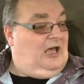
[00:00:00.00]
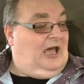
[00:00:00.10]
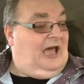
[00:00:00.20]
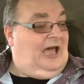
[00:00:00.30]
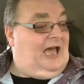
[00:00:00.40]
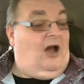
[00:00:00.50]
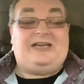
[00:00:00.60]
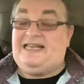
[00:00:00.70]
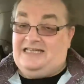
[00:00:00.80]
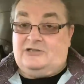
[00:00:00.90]
I
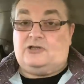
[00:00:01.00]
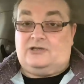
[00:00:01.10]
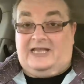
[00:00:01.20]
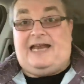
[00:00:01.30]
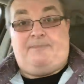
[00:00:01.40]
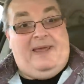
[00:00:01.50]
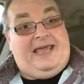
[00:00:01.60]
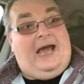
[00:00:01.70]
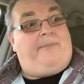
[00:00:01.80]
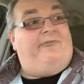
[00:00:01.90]
did get a
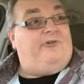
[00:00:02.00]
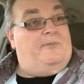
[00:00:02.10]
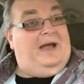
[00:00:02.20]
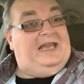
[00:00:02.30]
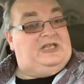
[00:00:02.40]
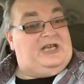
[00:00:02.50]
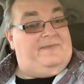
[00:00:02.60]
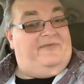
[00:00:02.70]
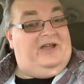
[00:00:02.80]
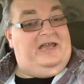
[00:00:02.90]
pickup from
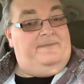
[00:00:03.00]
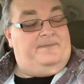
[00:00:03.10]
HMV.